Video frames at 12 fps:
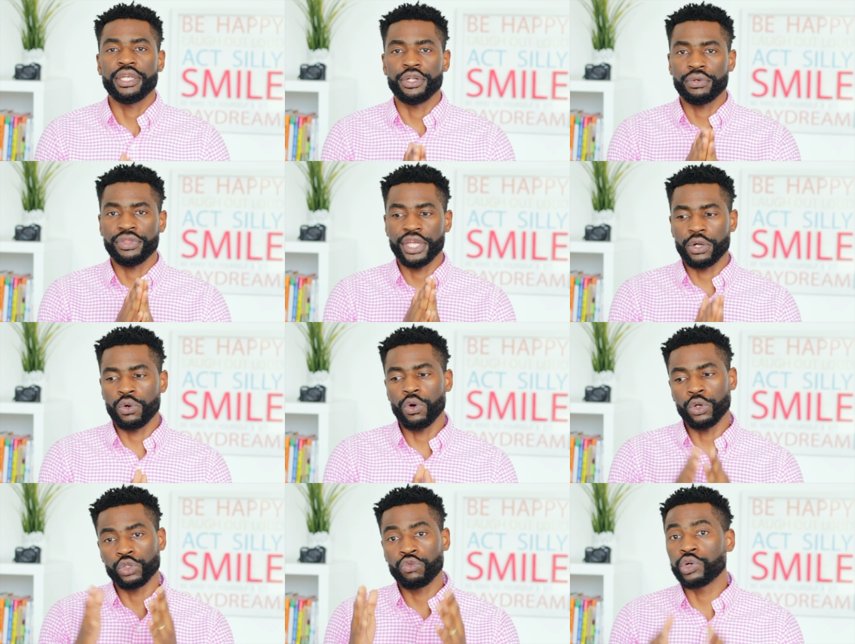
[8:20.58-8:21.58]
you know, they go
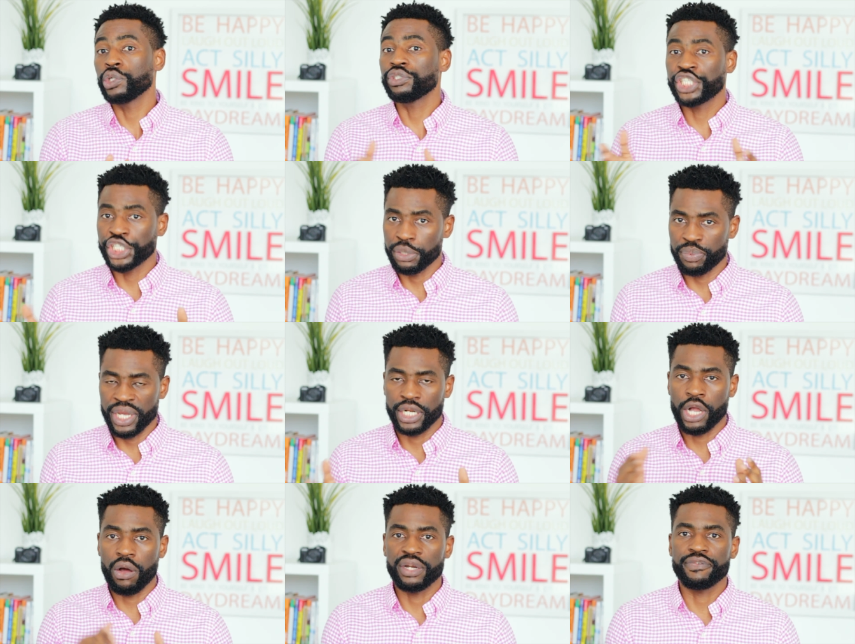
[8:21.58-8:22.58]
on cruise ship, and
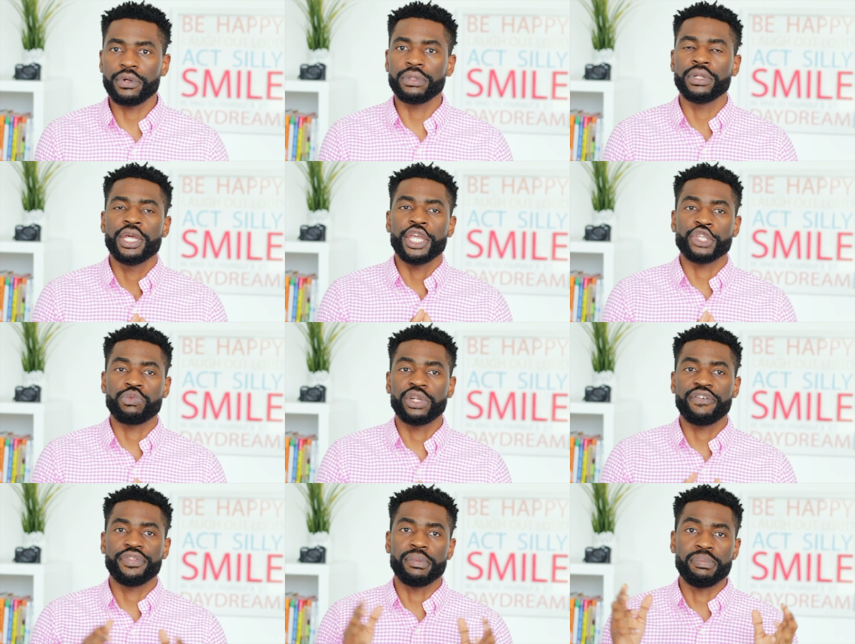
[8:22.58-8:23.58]
Carnival is
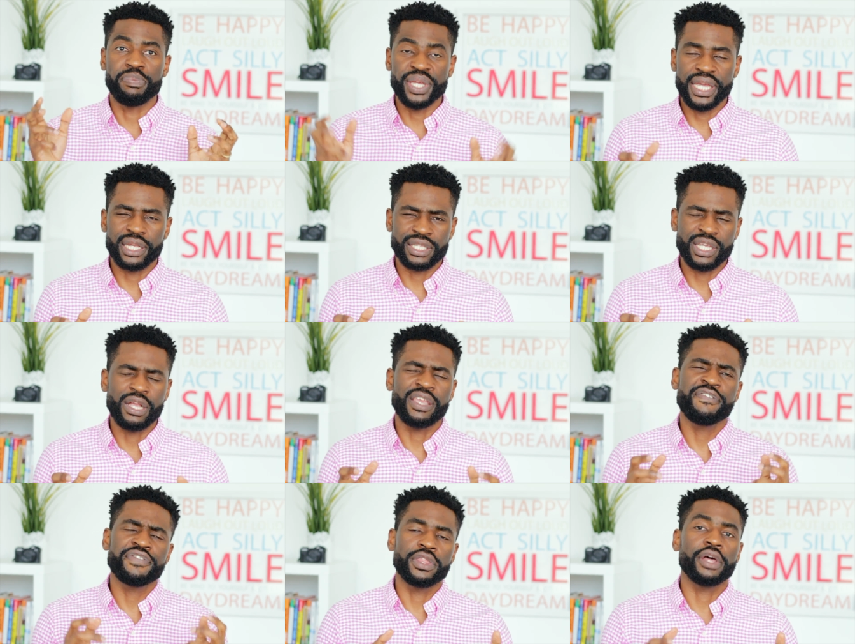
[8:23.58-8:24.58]
one of the biggest,
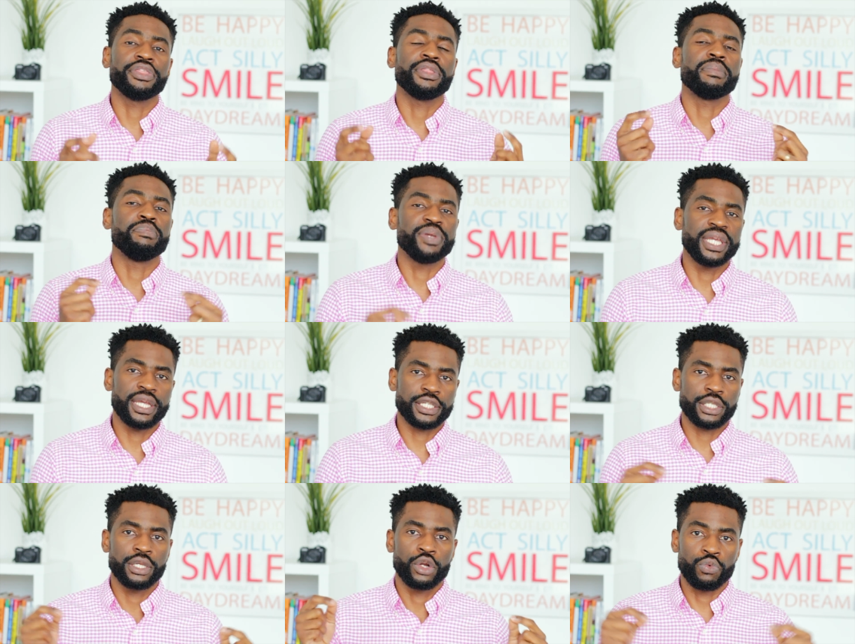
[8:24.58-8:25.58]
if not the
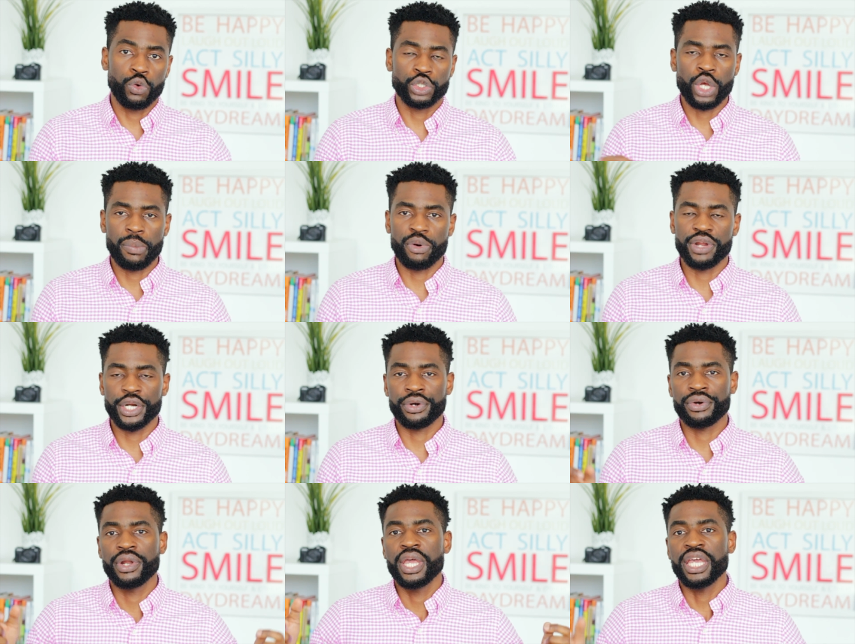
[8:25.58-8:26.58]
biggest, cruise
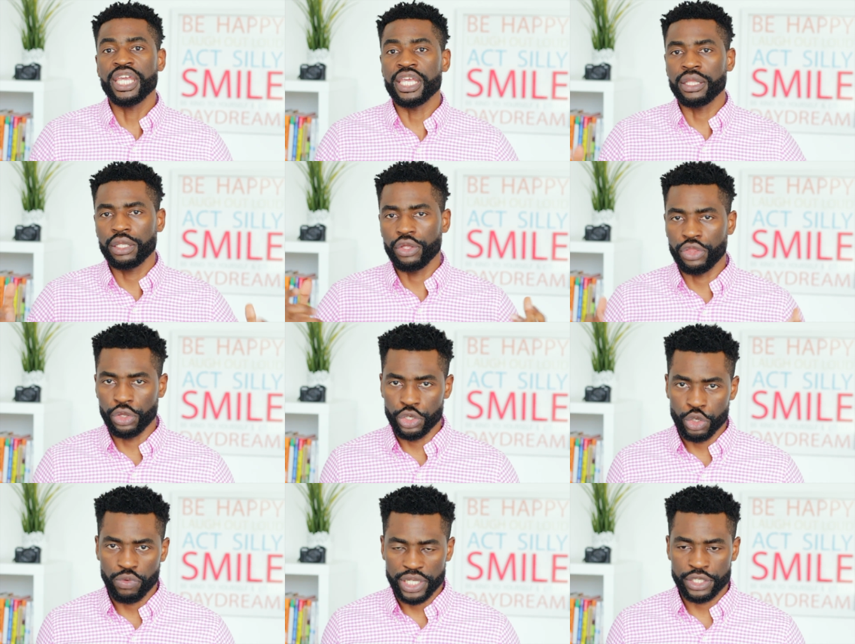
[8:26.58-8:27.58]
operator in
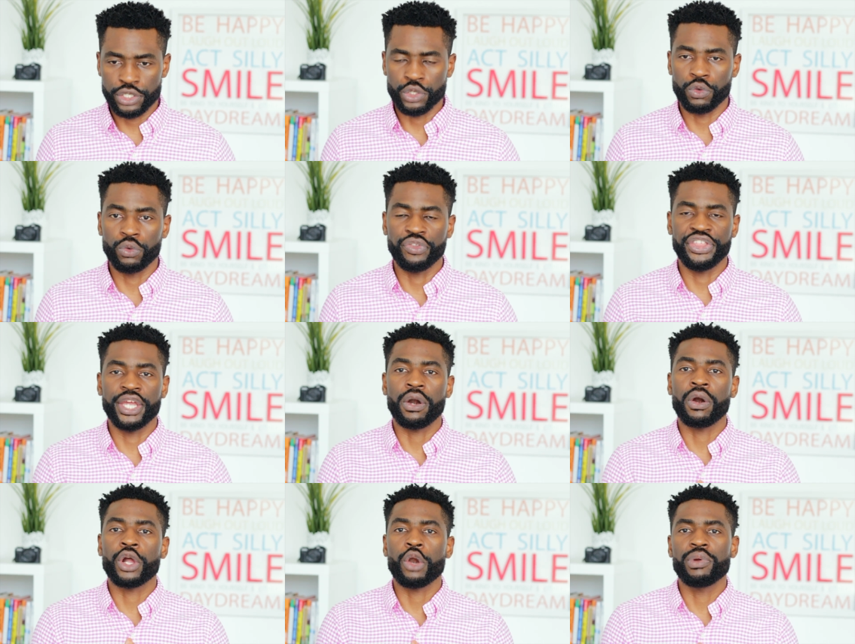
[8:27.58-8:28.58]
the U S. So they
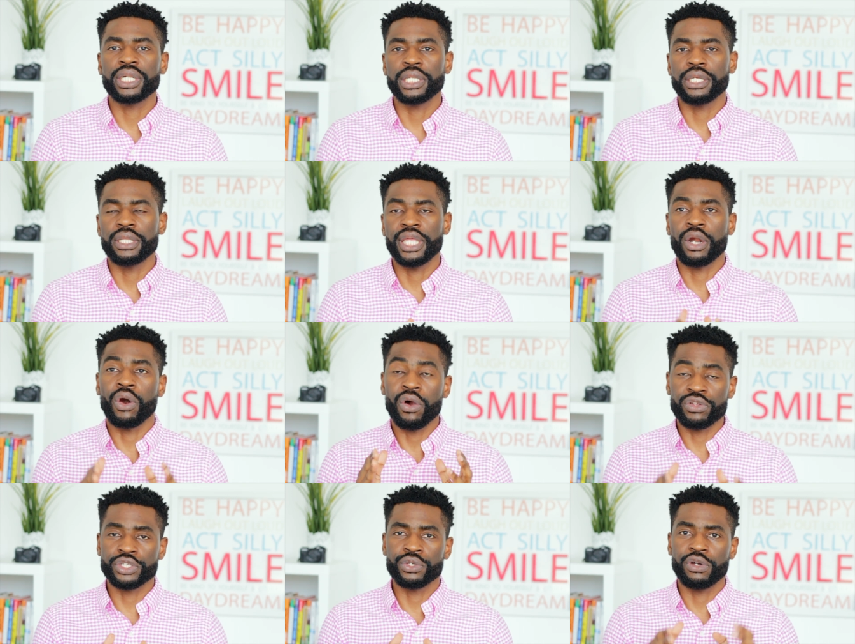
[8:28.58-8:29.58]
are currently, they are
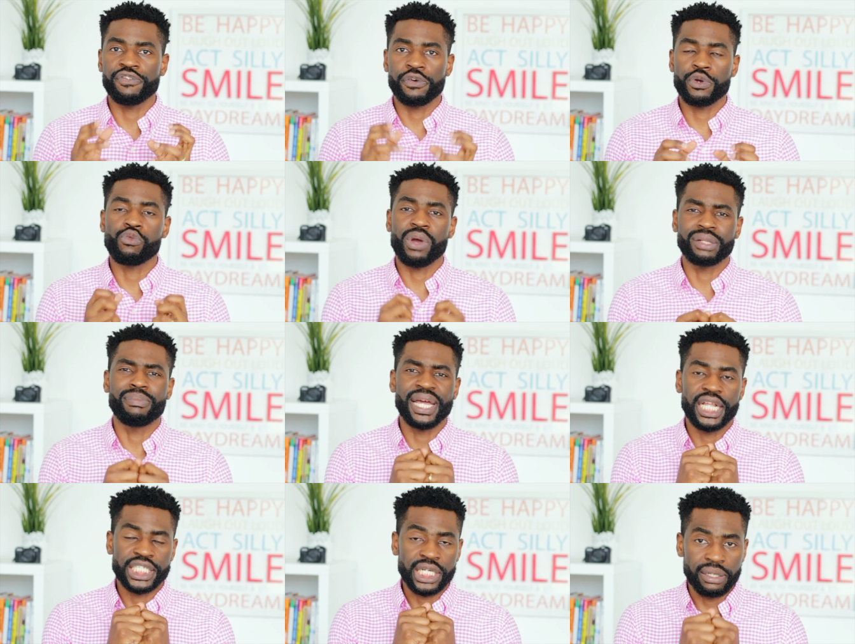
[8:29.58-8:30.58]
also a very well
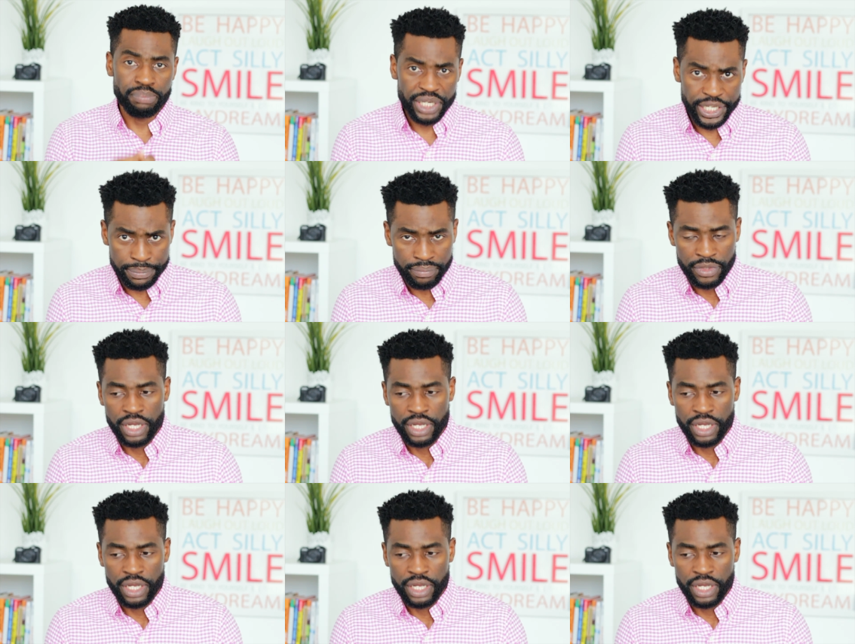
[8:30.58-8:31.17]
managed company.